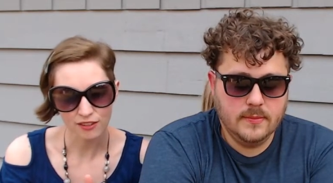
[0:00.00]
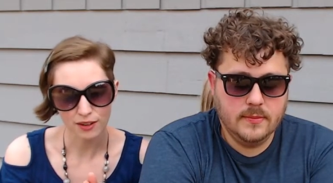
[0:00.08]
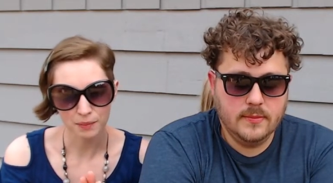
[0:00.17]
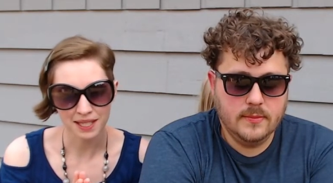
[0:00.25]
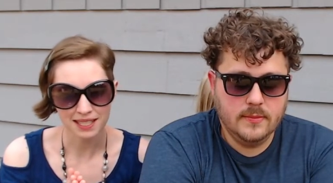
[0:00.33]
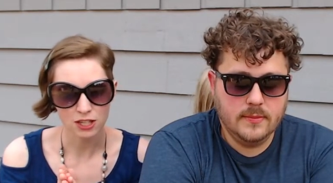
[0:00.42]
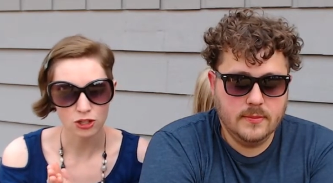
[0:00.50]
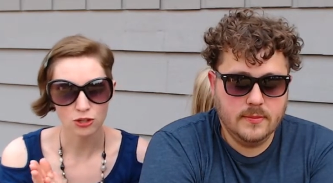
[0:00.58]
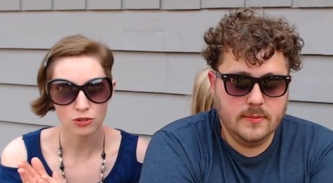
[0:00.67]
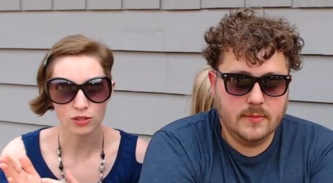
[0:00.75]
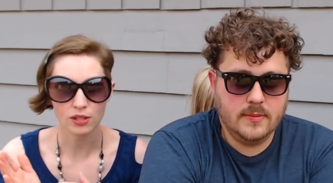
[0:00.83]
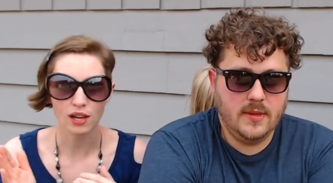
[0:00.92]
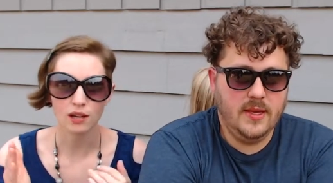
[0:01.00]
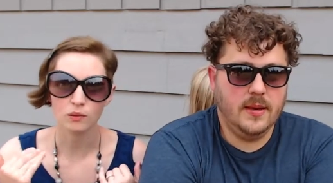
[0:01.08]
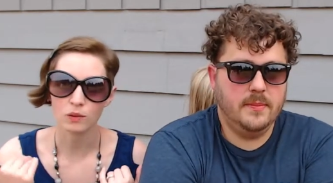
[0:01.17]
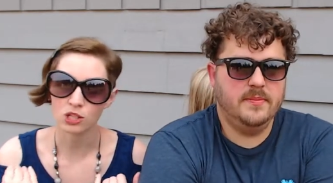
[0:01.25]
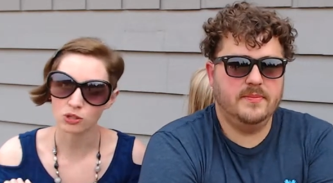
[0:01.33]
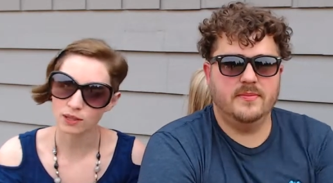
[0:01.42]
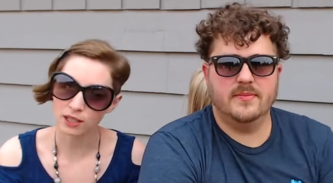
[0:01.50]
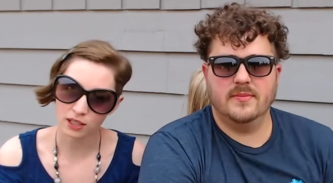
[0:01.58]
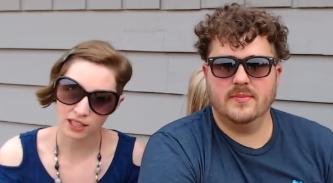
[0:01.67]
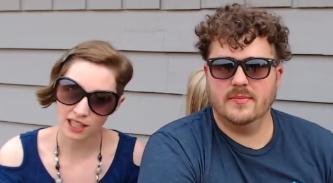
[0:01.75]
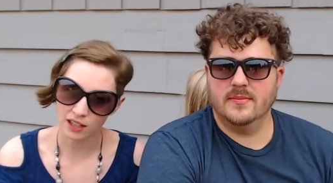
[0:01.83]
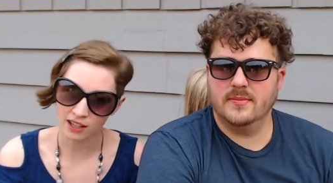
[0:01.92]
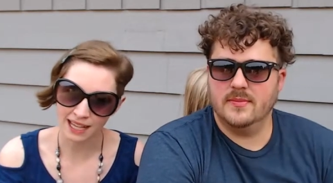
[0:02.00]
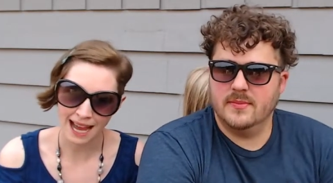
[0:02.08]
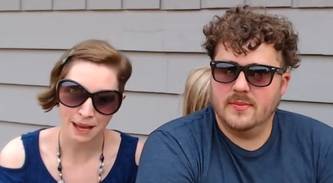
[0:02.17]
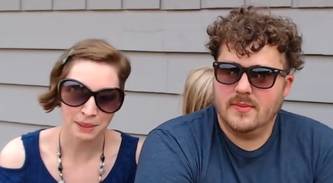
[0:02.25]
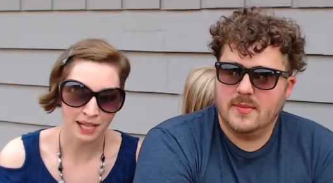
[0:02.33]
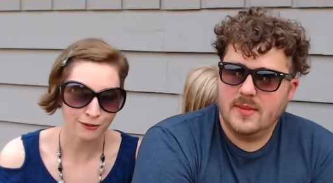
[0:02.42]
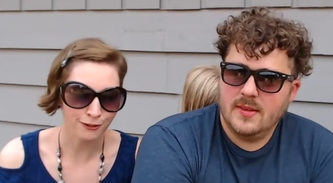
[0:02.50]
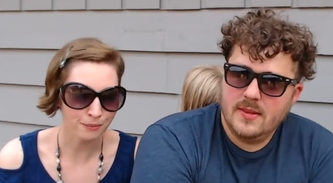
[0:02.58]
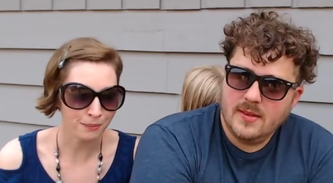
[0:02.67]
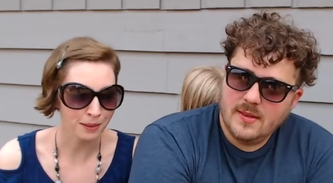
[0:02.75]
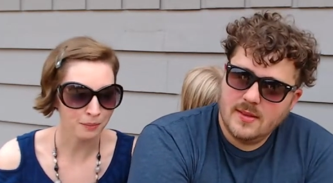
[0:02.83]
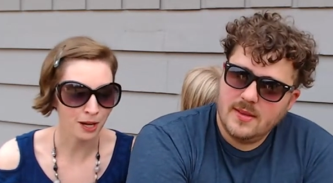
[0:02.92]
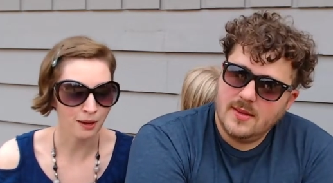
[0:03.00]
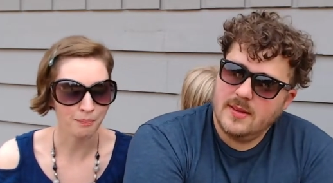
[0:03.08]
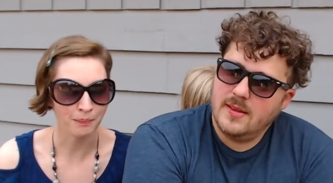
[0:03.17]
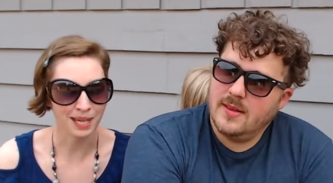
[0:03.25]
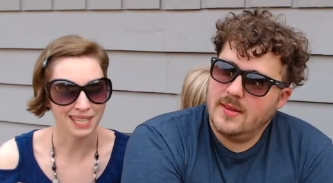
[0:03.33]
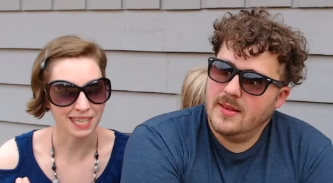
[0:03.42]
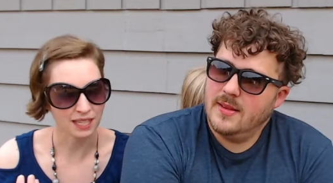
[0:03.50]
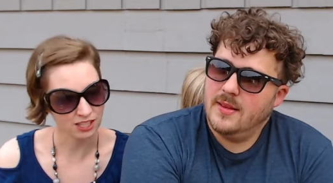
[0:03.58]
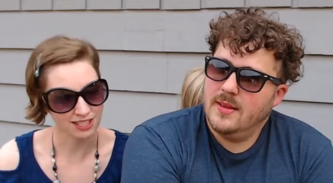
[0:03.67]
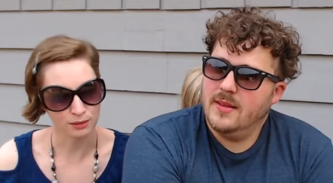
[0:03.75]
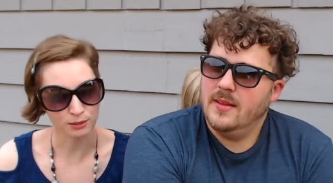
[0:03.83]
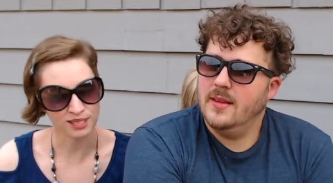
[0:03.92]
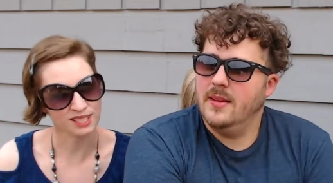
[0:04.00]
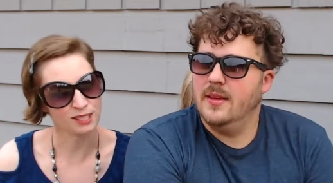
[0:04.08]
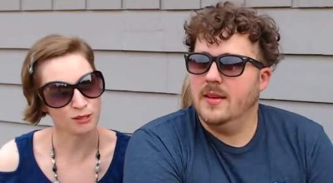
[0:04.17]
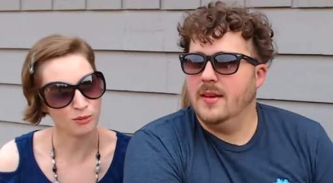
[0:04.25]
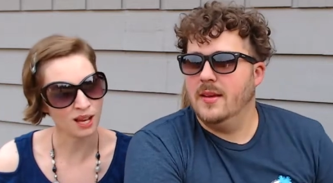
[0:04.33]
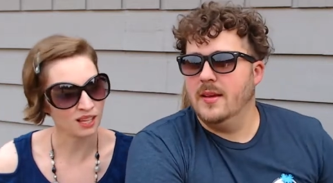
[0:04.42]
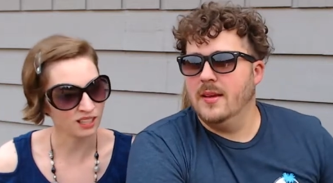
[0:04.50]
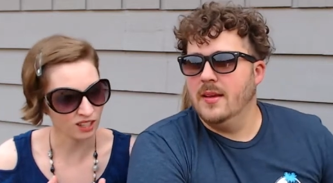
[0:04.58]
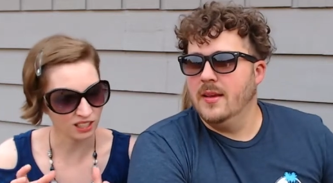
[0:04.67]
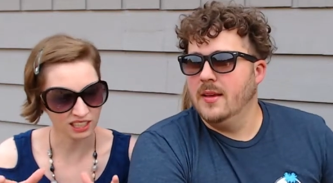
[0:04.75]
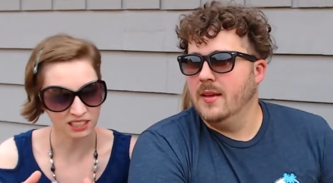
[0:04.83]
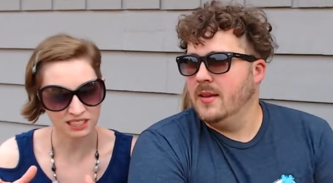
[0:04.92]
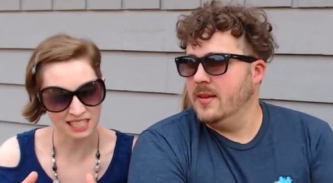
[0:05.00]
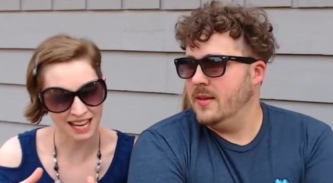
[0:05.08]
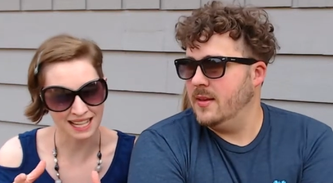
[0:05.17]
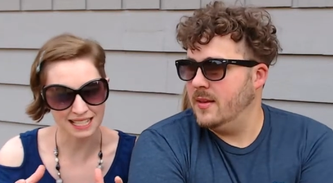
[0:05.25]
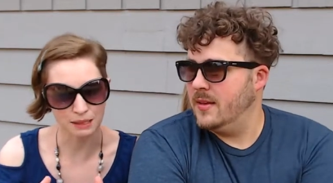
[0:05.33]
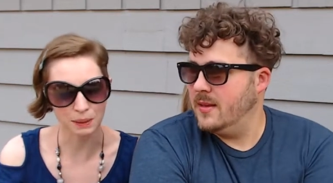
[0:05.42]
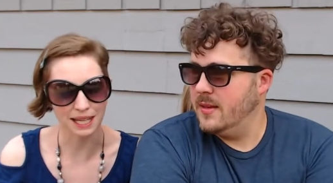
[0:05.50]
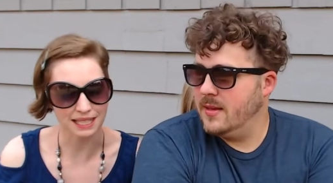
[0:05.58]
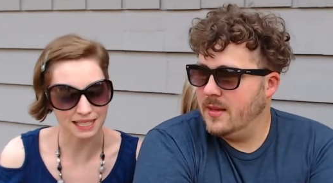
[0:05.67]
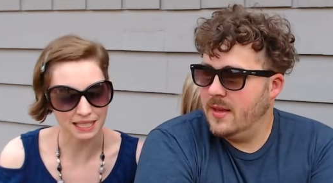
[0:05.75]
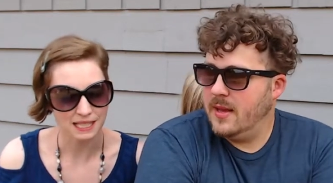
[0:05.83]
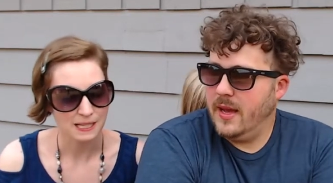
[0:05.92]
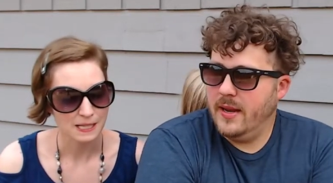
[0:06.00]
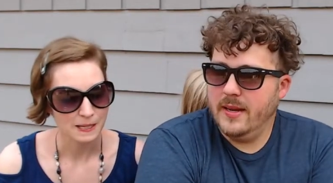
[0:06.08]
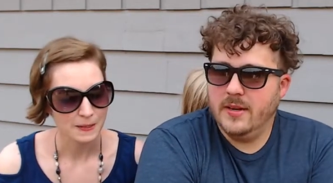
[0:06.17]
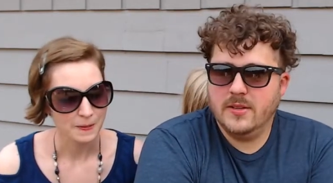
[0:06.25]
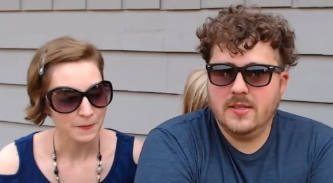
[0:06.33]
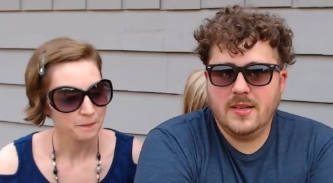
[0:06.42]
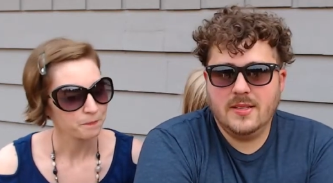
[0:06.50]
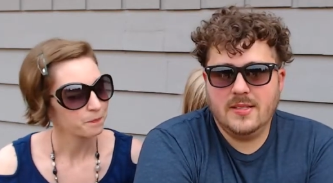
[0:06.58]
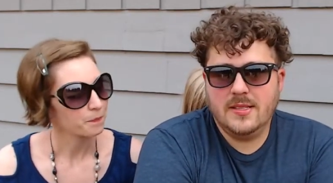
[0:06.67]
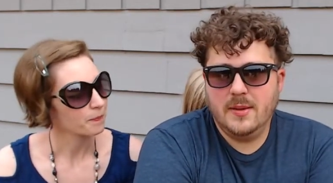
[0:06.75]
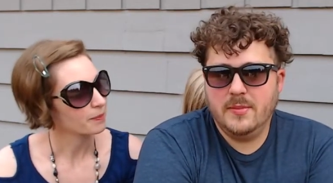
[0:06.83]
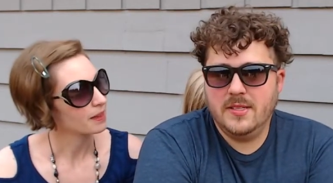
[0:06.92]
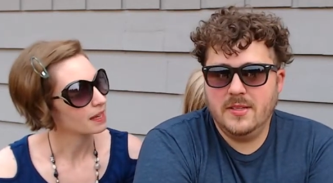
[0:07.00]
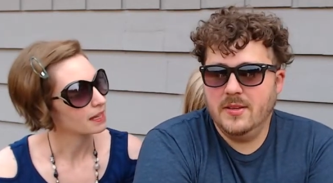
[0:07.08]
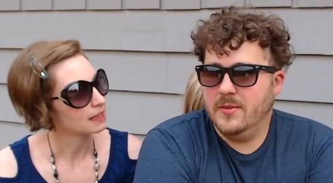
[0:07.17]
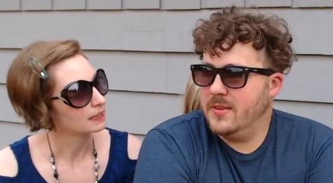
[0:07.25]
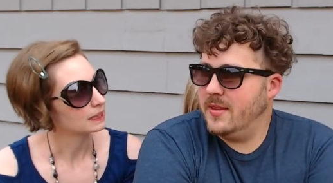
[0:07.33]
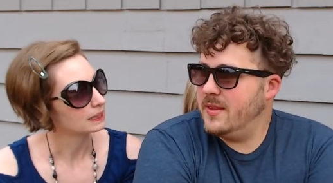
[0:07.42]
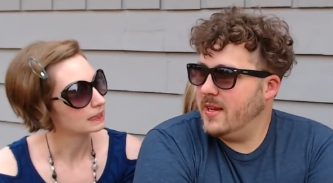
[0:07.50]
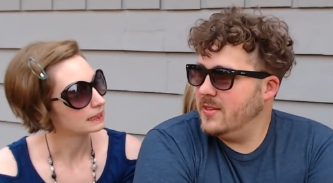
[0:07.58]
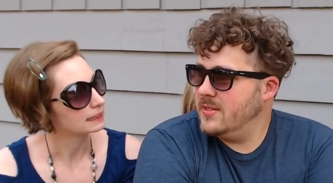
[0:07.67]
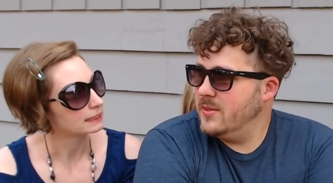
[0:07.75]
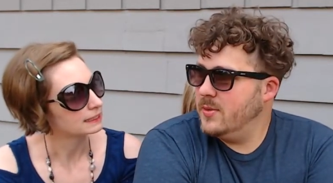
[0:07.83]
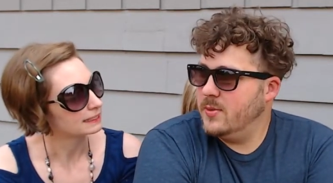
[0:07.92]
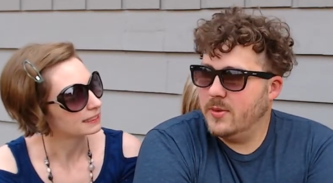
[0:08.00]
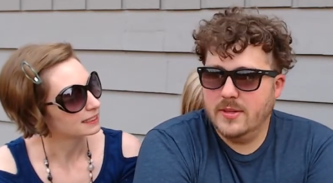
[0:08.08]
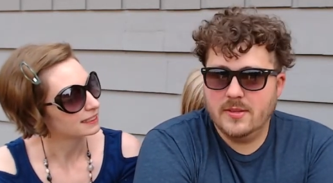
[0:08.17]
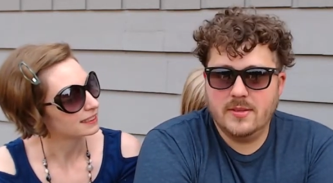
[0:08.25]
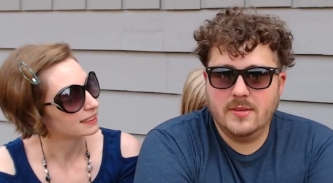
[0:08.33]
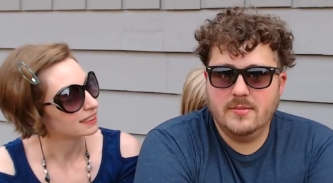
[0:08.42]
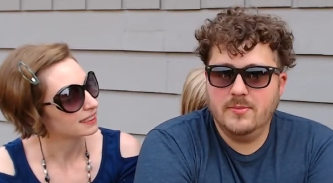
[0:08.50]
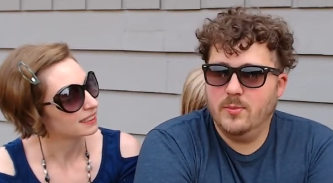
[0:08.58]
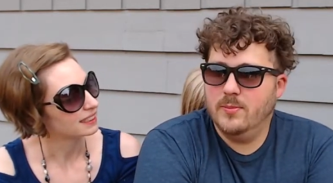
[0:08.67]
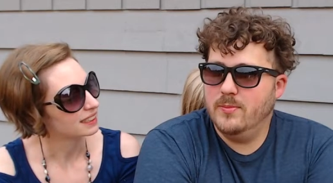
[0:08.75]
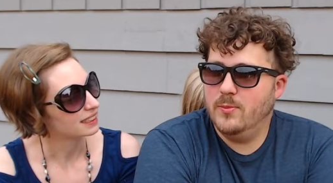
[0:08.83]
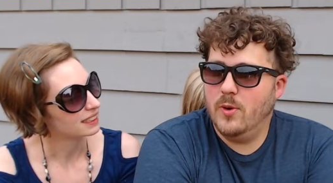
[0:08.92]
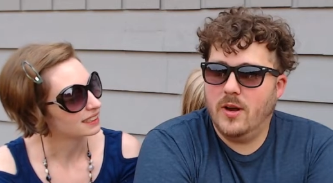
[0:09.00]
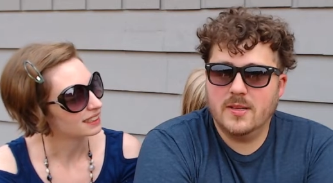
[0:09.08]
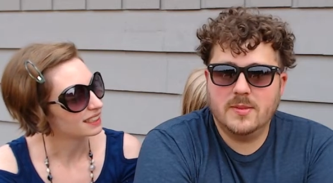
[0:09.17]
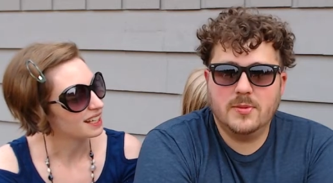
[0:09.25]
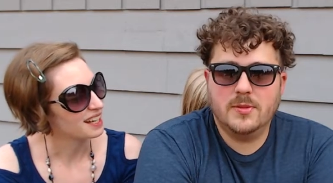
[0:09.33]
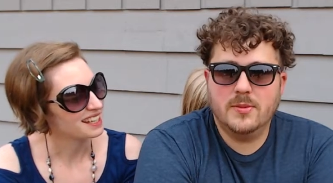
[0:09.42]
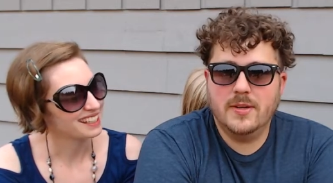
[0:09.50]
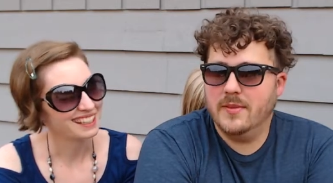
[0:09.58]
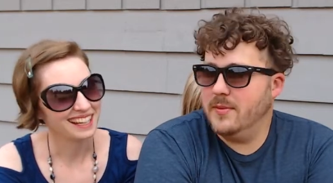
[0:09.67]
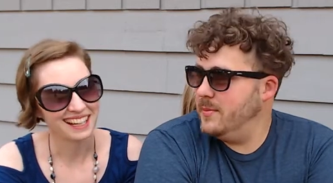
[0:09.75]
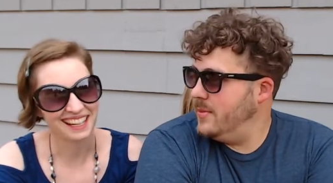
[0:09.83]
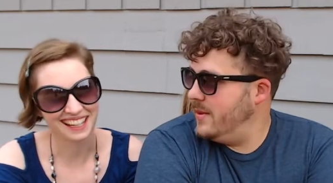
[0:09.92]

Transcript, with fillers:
Speaker 1: our mice issues. I yep. wish we could get our cat back from my mom, but he just wouldn't do well in our little tight space.
Speaker 2: And I know it's not the same as dealing with a thousand hornets or wasps or whatever, yeah. but